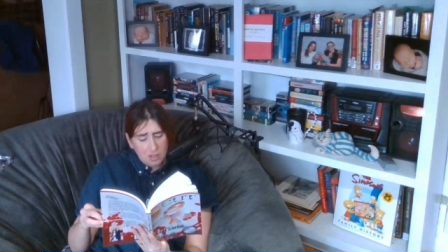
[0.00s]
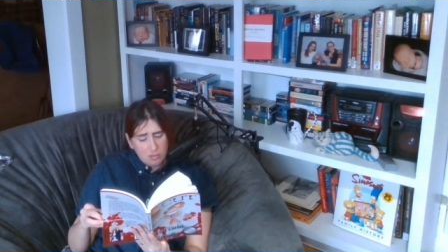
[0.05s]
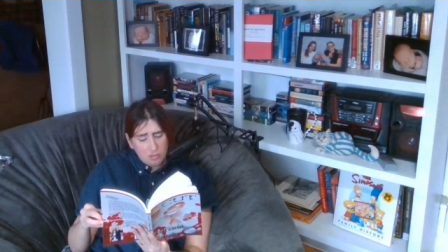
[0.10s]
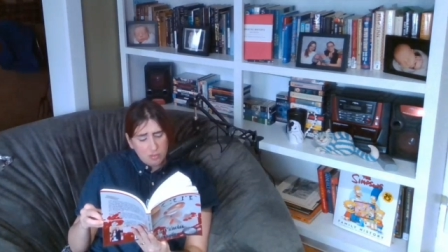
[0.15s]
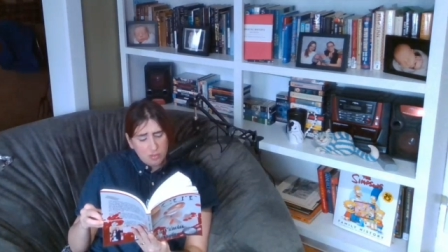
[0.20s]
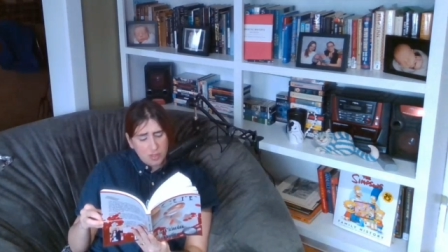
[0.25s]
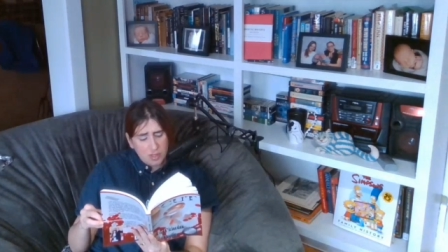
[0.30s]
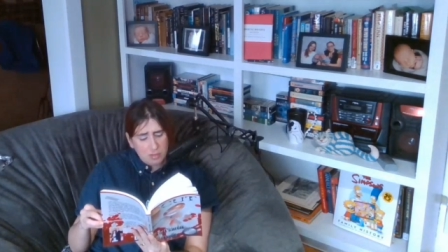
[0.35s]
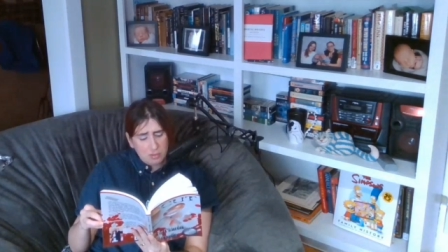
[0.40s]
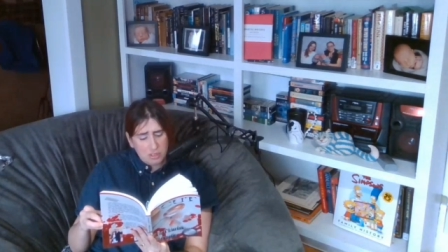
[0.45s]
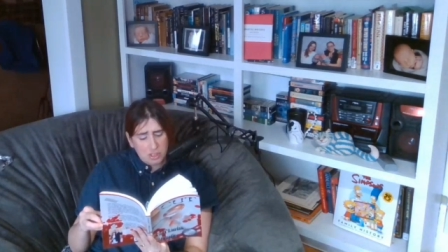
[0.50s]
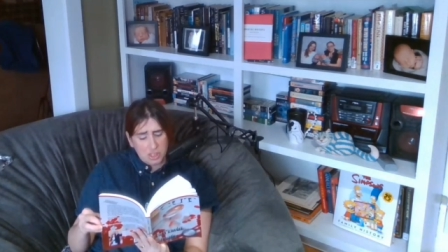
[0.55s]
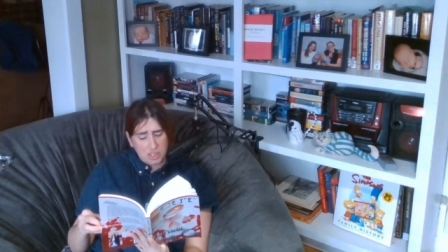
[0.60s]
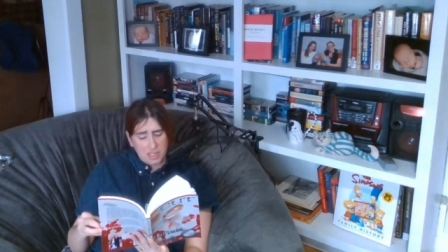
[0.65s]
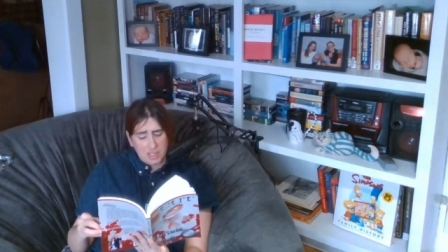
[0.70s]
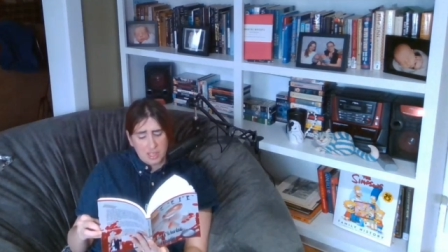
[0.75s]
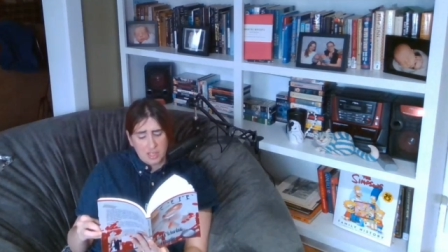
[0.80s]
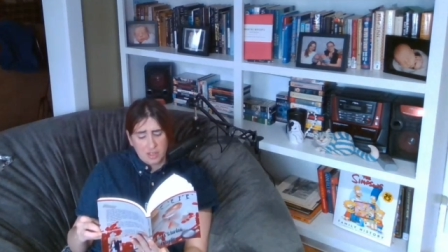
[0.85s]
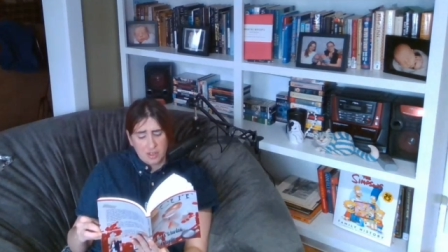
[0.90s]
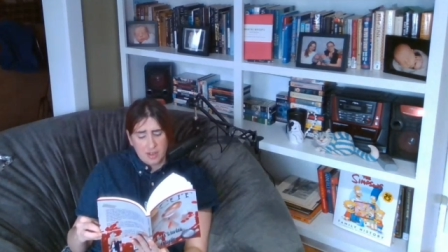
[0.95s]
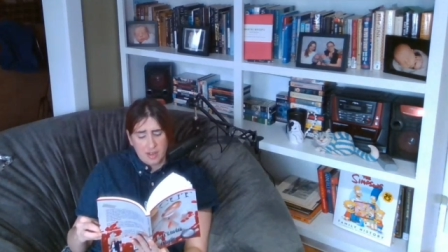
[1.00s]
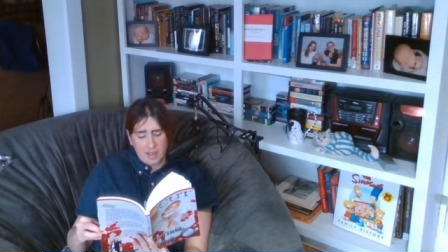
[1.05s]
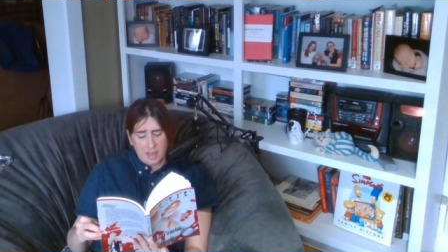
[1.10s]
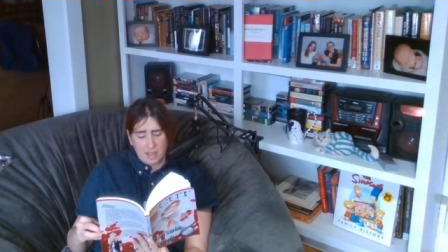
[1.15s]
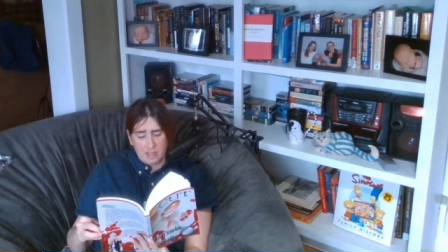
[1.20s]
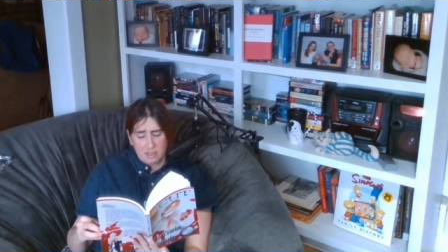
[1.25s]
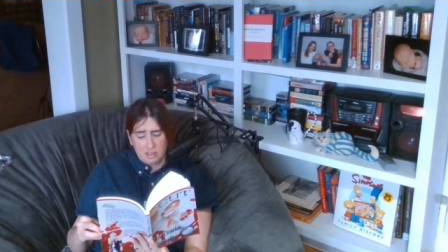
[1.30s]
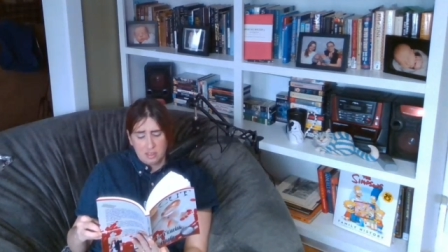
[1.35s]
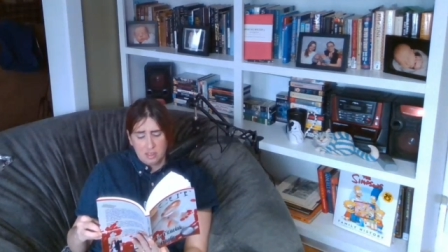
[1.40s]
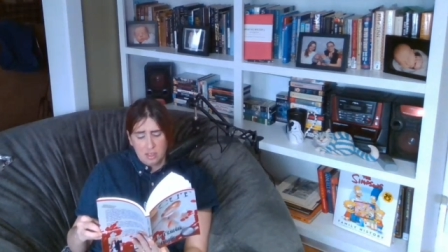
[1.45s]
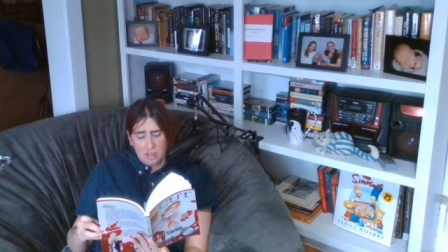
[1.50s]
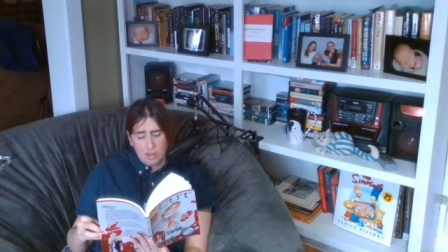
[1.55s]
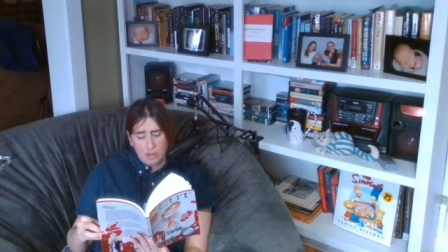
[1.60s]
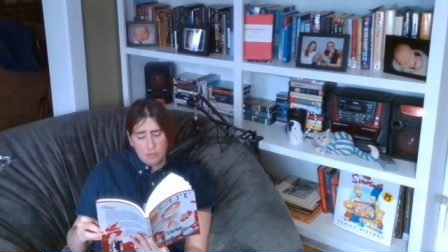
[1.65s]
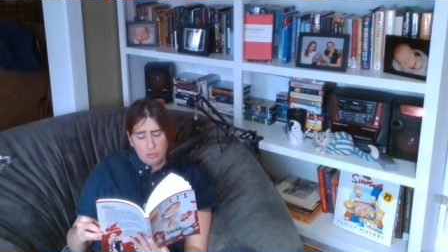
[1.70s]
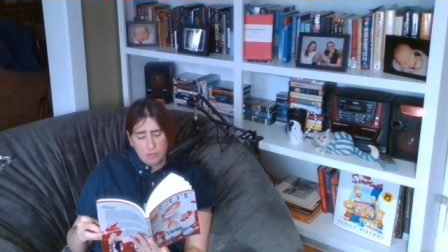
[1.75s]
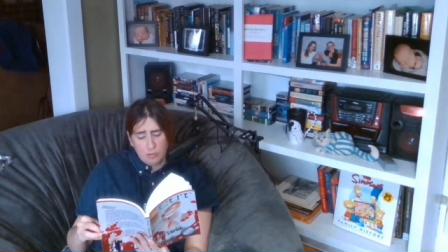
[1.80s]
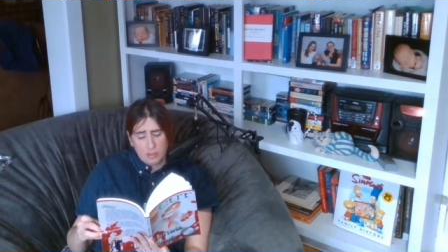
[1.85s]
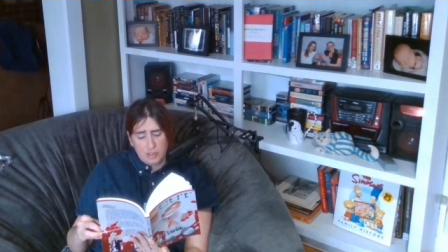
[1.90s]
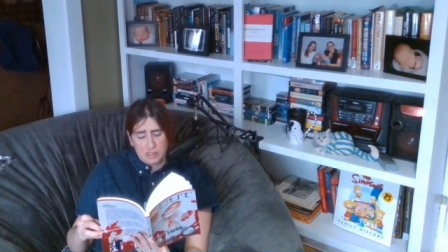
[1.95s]
Fred was shaking her head.
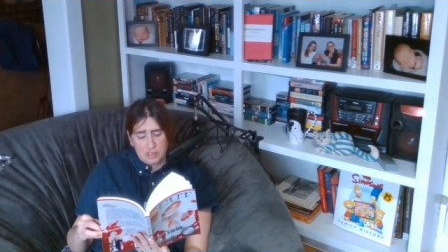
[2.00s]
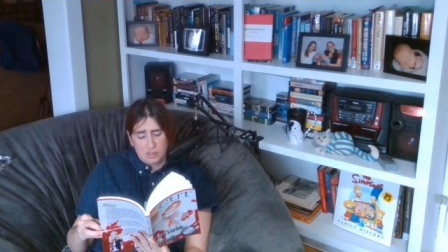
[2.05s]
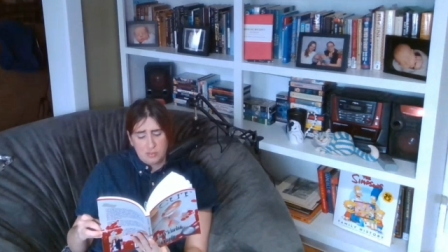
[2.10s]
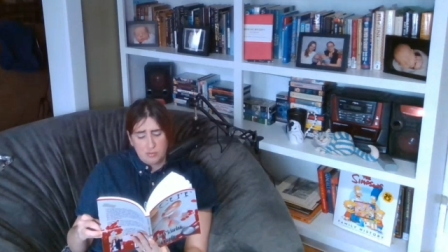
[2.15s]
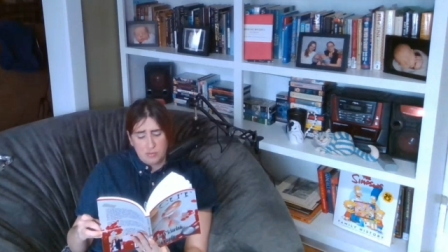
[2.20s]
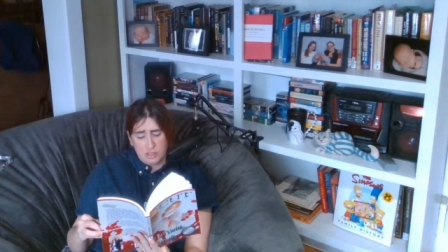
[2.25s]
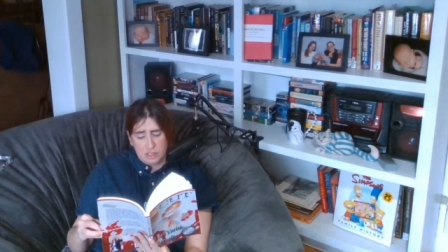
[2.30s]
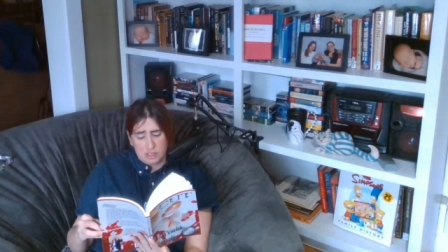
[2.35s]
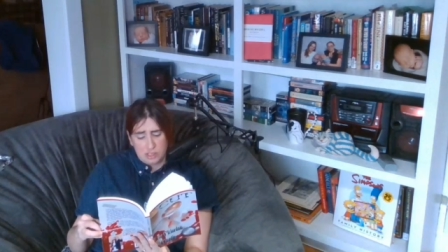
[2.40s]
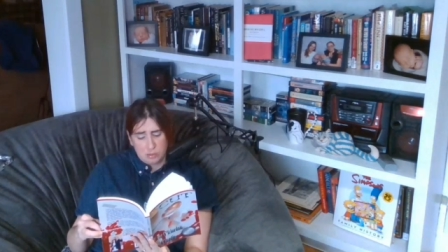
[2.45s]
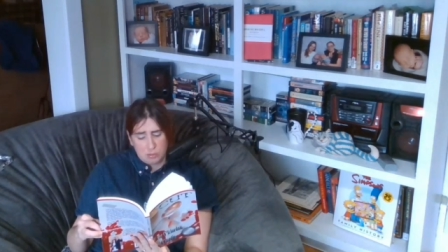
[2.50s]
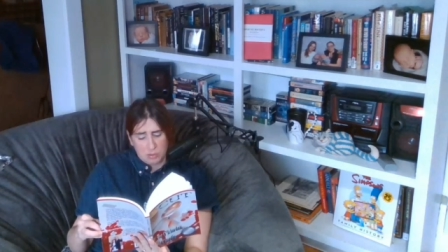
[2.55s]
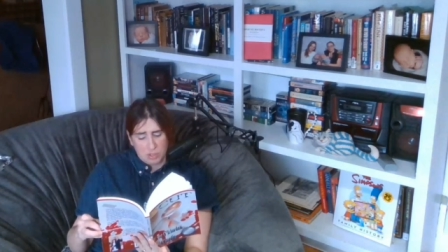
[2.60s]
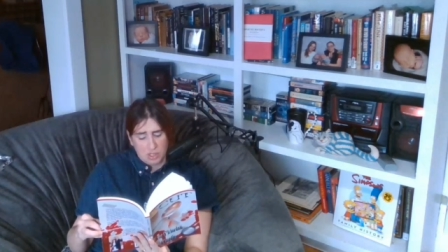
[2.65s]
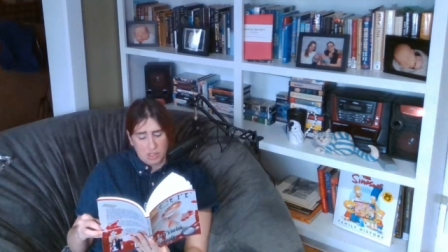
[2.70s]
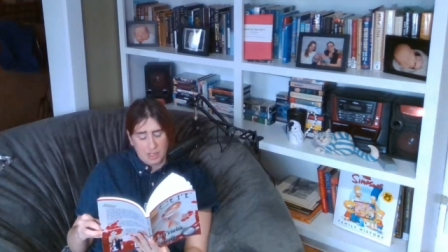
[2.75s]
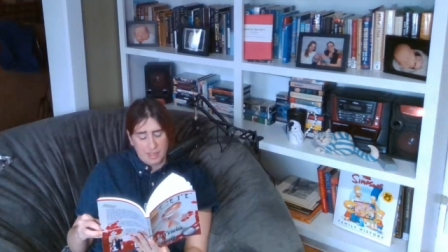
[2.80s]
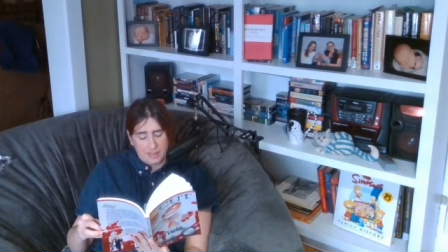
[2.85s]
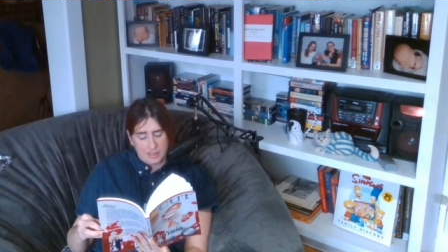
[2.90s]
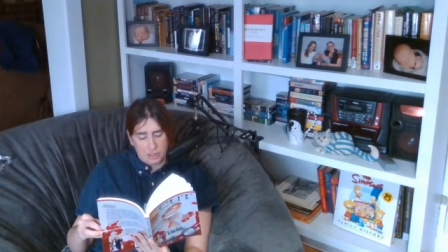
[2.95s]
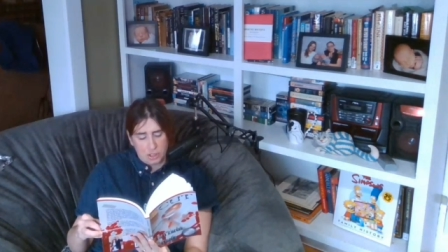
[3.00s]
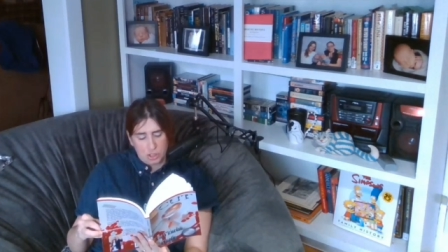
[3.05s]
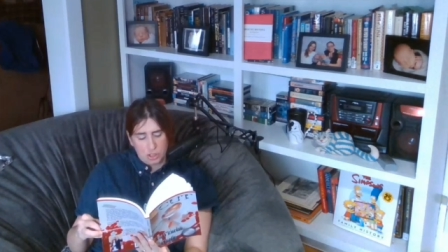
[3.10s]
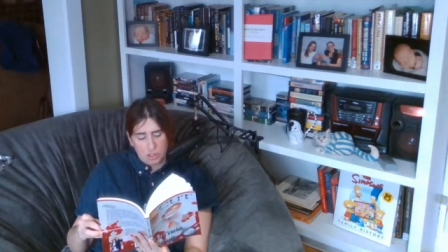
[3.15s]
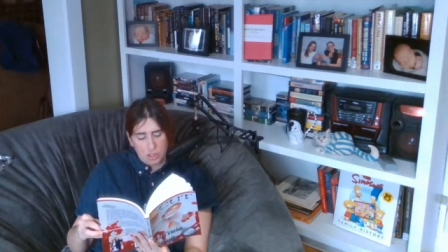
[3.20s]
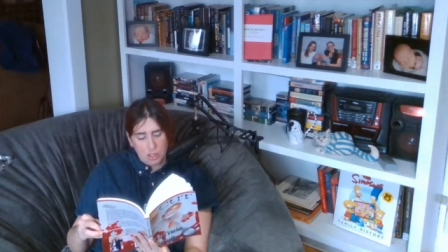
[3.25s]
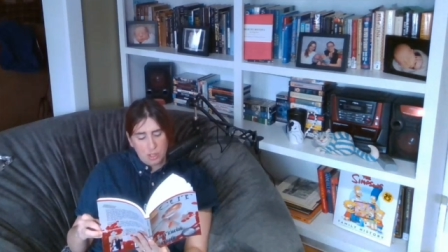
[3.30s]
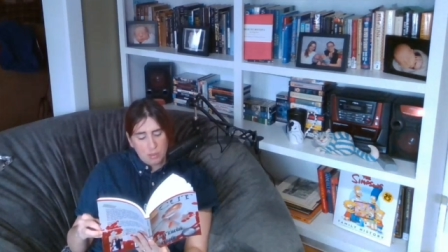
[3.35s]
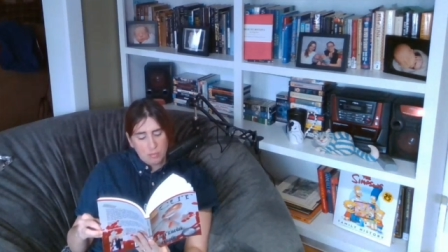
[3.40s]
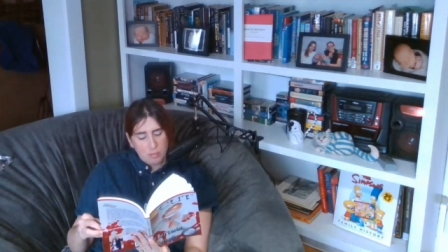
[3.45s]
Fred's fists were clenched.